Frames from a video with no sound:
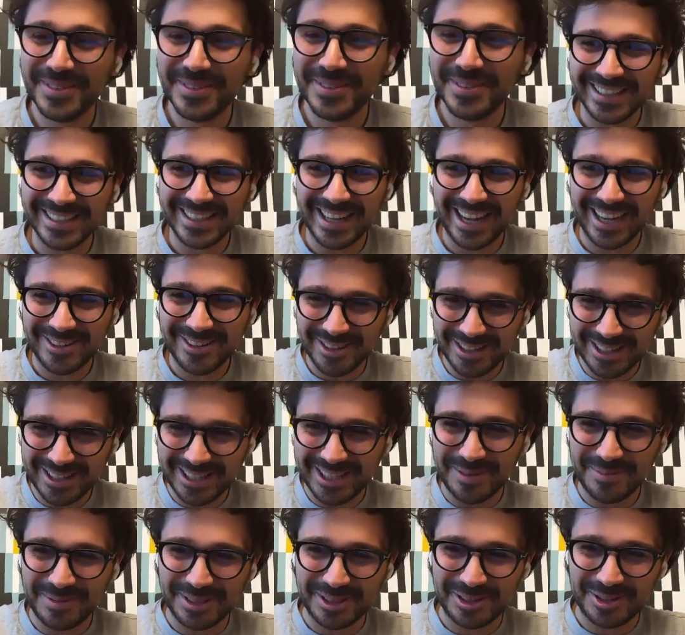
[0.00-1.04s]
And
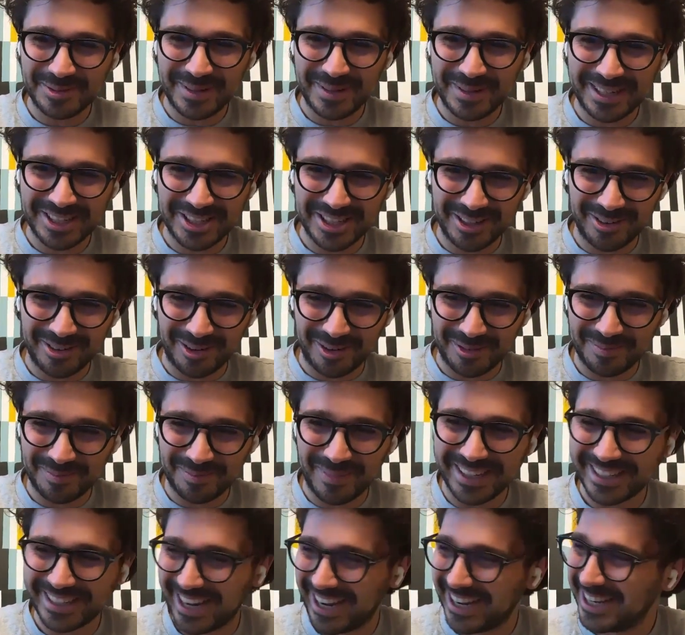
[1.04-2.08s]
actually, it happened to me literally
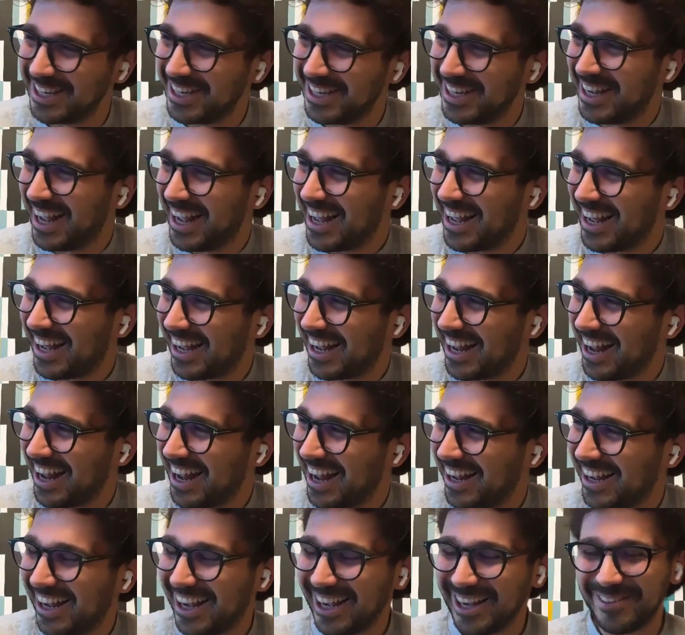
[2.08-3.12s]
on Monday.
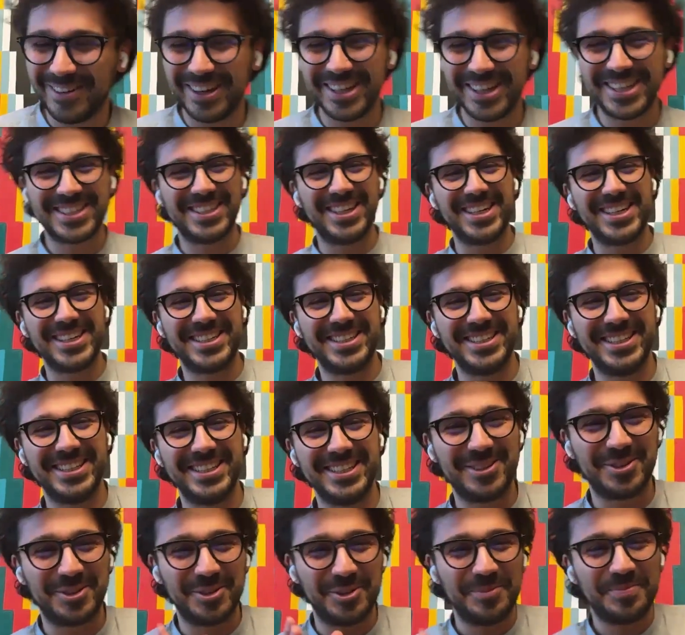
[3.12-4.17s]
I was
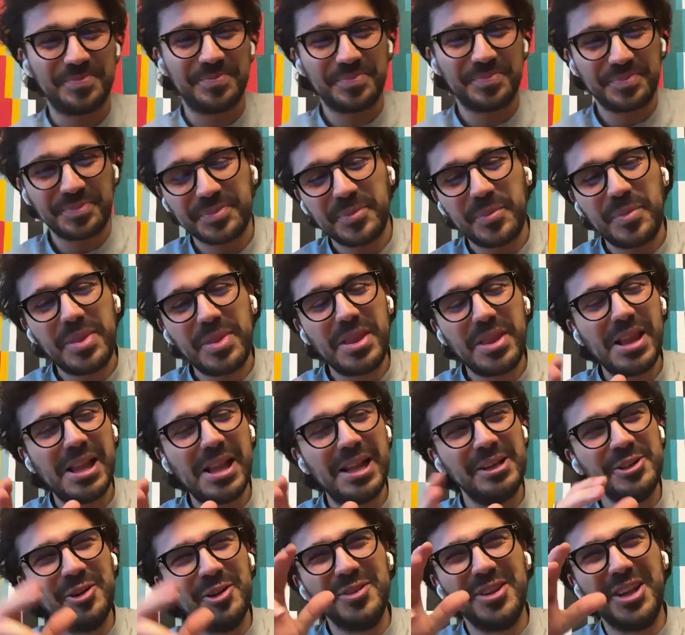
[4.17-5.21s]
testing to
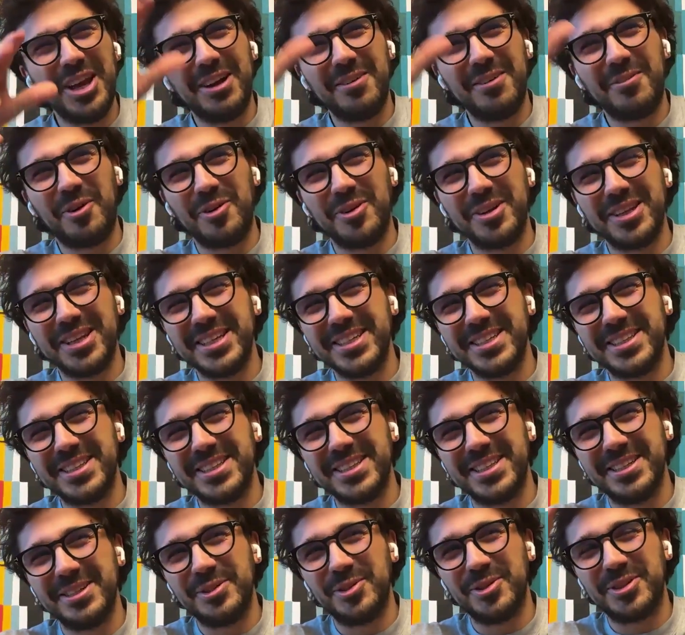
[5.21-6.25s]
now on
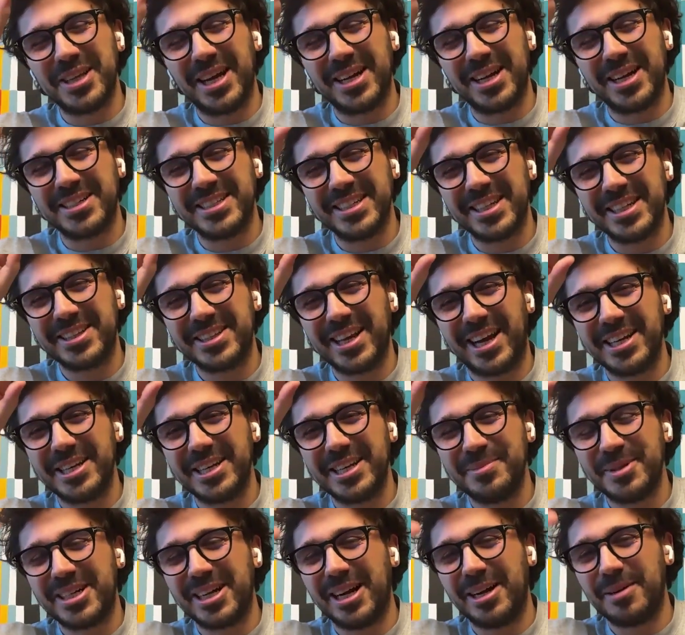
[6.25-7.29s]
LinkedIn, you can create a
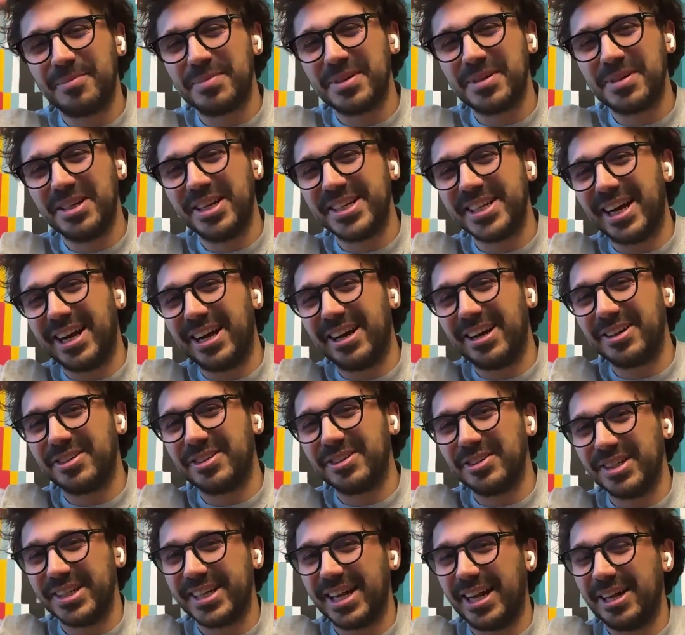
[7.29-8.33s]
dynamic company's
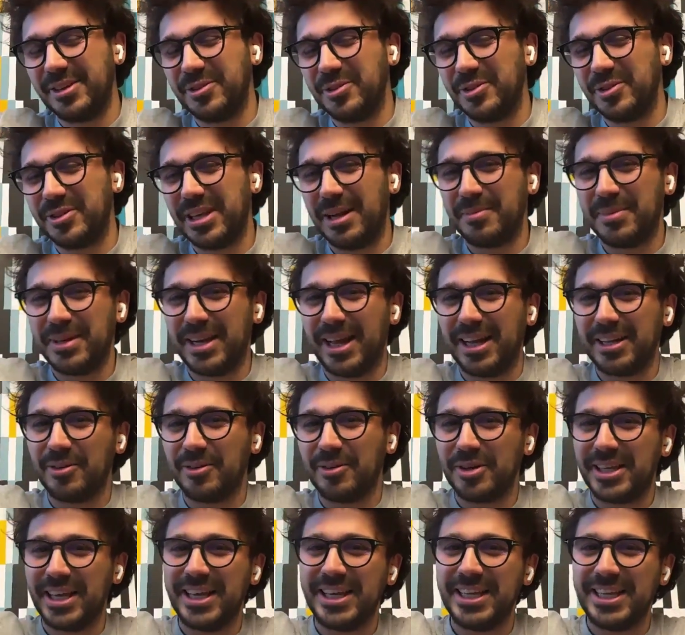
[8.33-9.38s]
audience and you can be
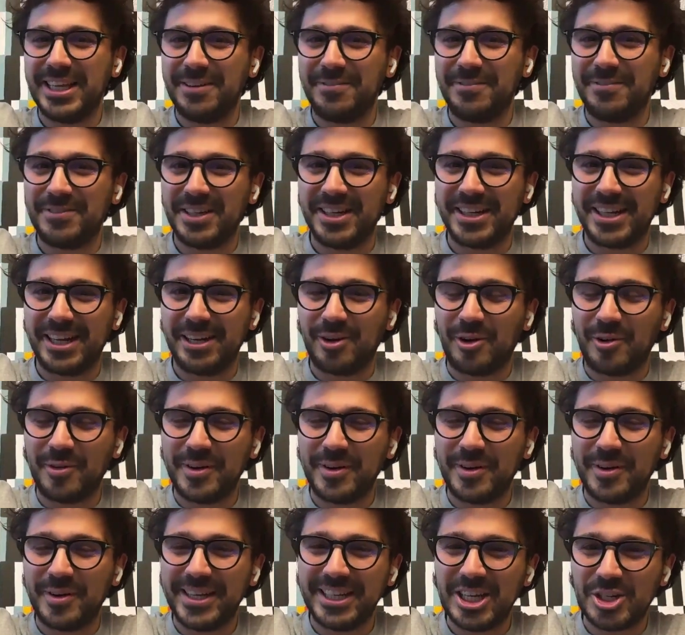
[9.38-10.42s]
like, okay, if there's a
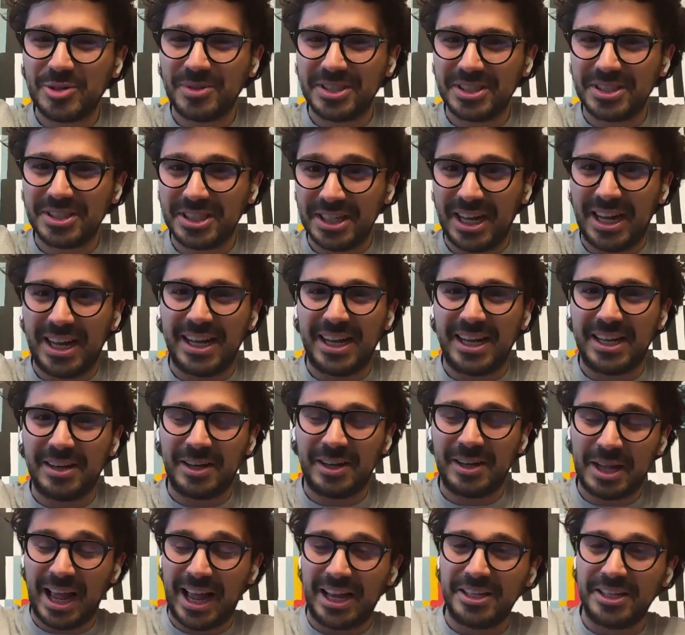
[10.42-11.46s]
low engagement,
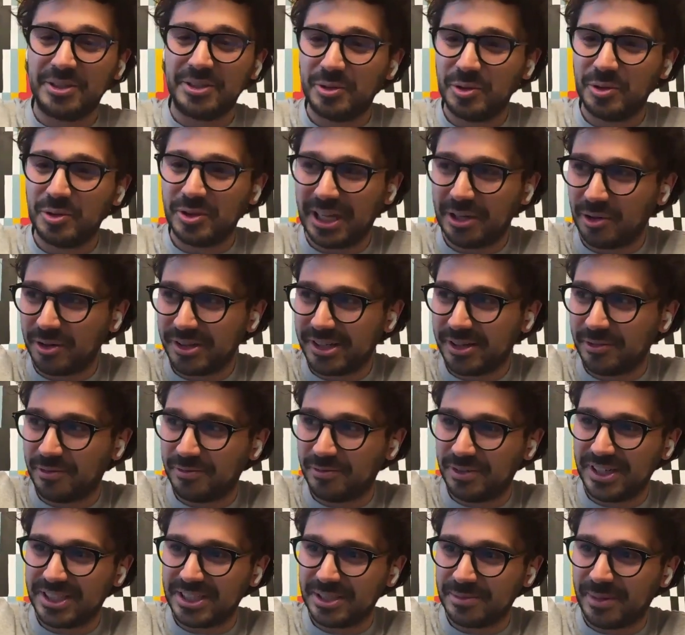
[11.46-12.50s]
and you can
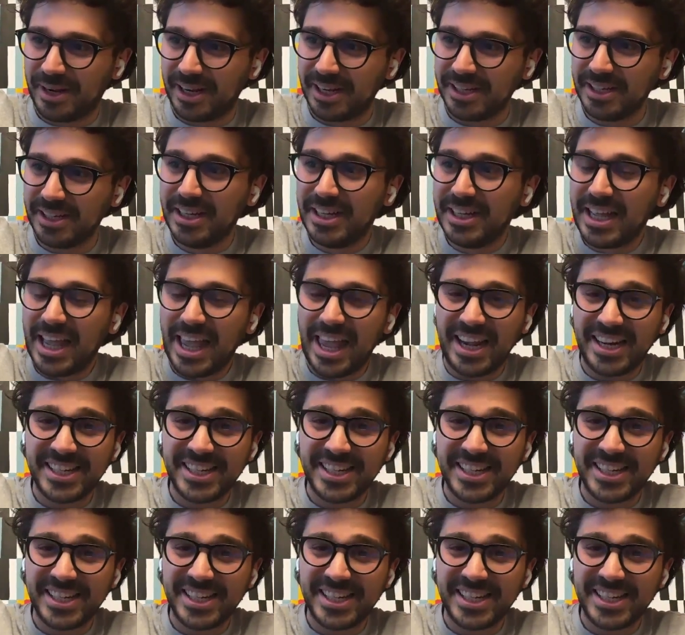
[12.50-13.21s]
also filter by